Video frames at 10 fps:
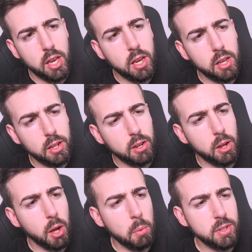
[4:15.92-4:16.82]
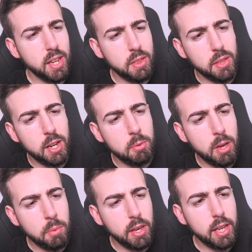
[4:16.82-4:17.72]
I would say thinner
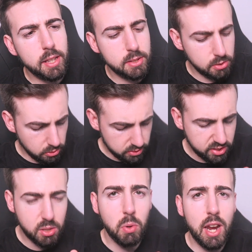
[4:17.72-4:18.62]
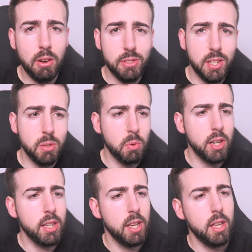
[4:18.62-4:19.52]
maybe. It's not as square as this
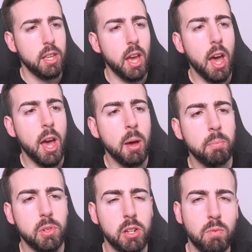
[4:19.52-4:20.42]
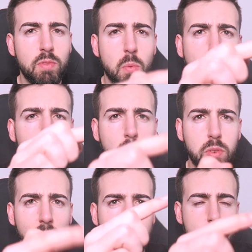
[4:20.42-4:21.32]
one. Kind of
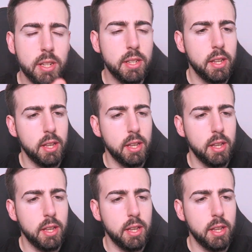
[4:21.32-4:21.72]
well-rounded